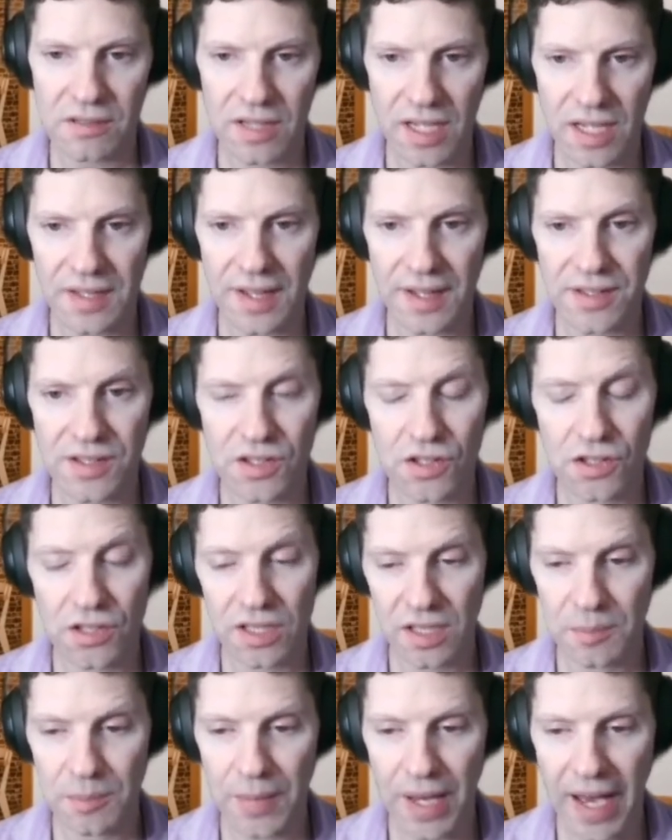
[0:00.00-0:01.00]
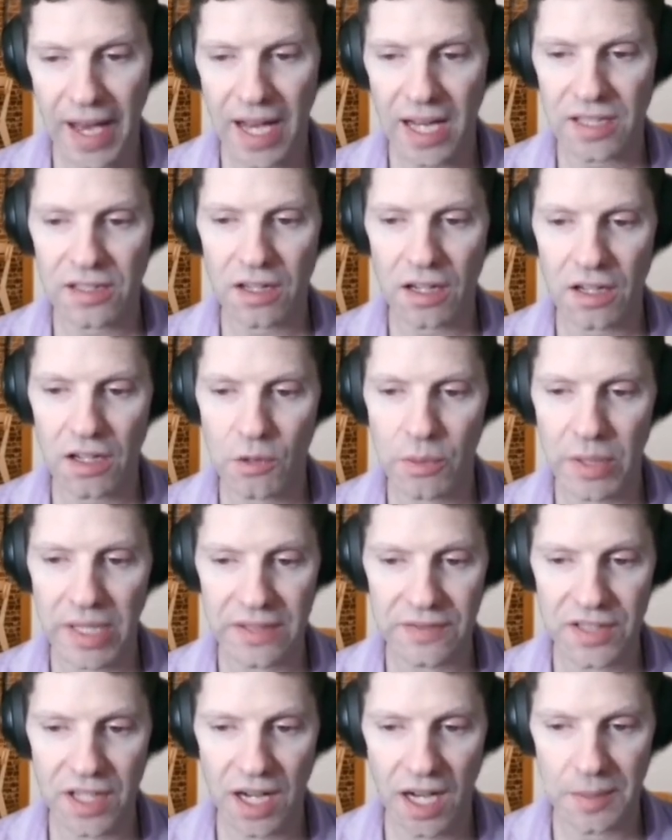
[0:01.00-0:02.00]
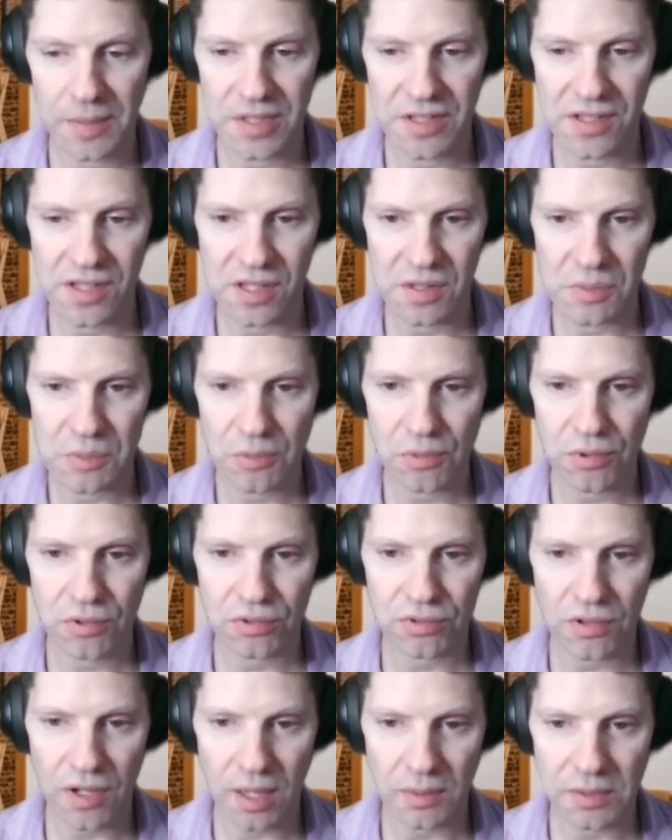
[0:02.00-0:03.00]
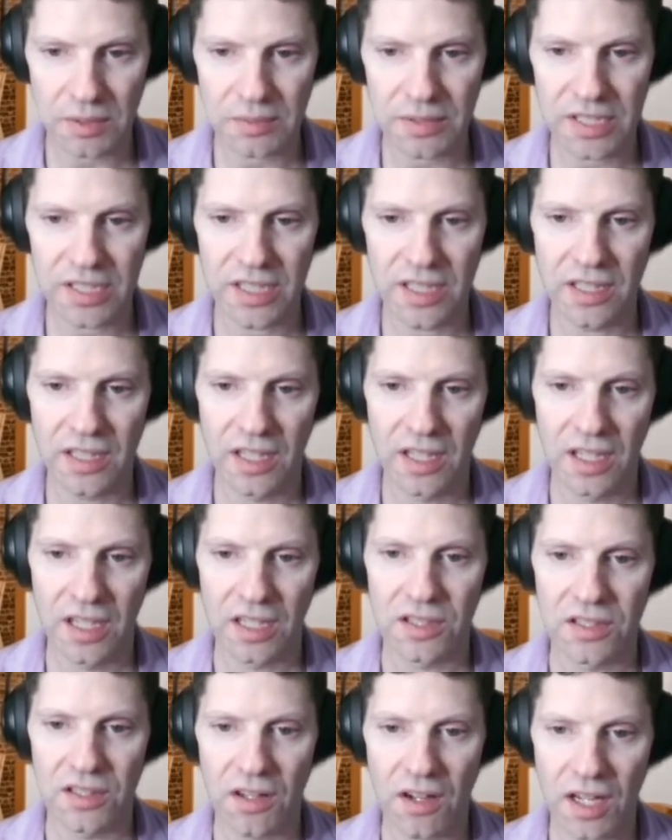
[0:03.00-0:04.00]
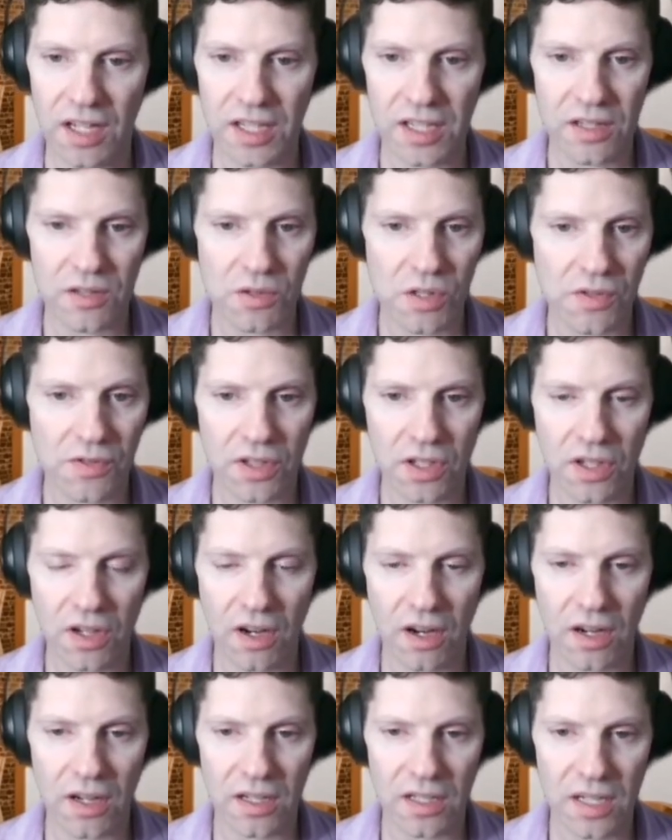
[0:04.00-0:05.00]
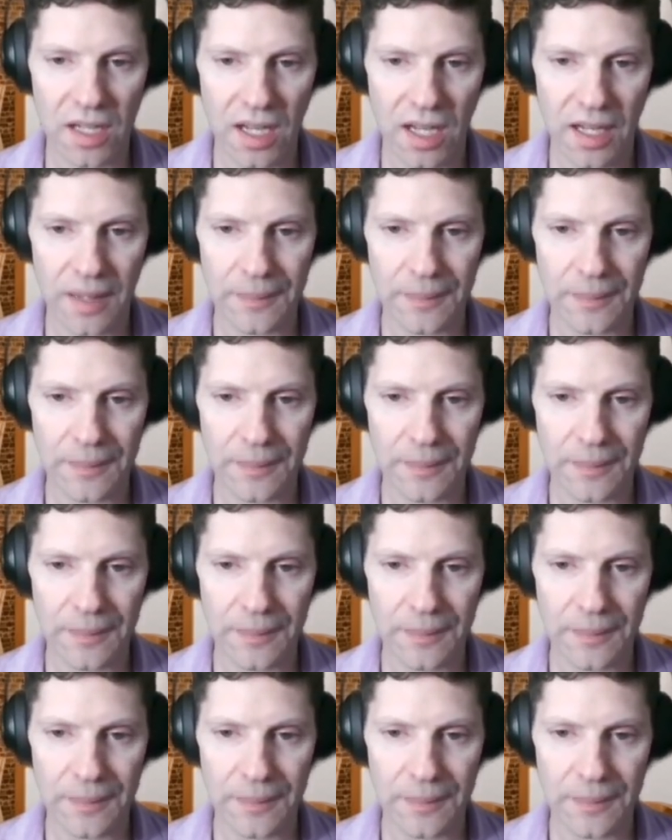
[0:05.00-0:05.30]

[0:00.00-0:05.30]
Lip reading: Okay, that's good and bad. Our queen of diamonds is probably not a useful card.